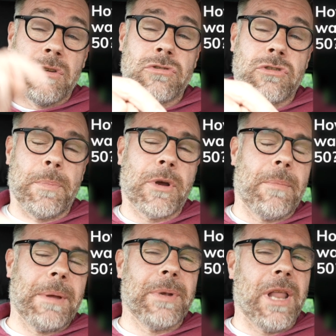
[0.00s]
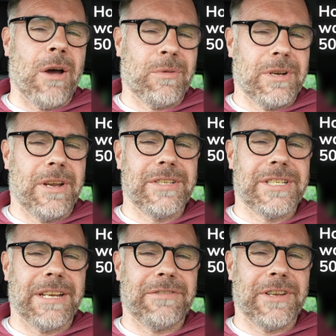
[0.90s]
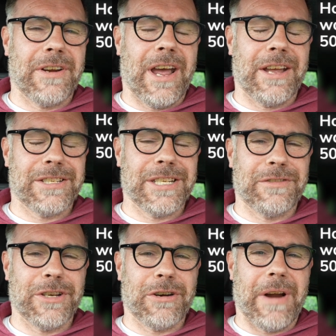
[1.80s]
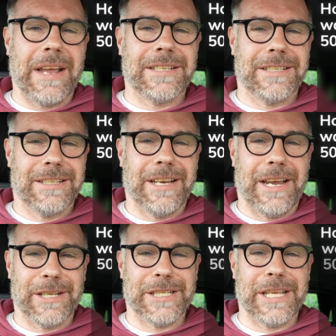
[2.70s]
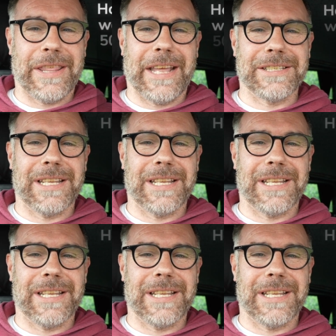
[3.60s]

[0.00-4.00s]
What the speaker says: Drop a comment below and see if you're correct, and I'll tell you the answer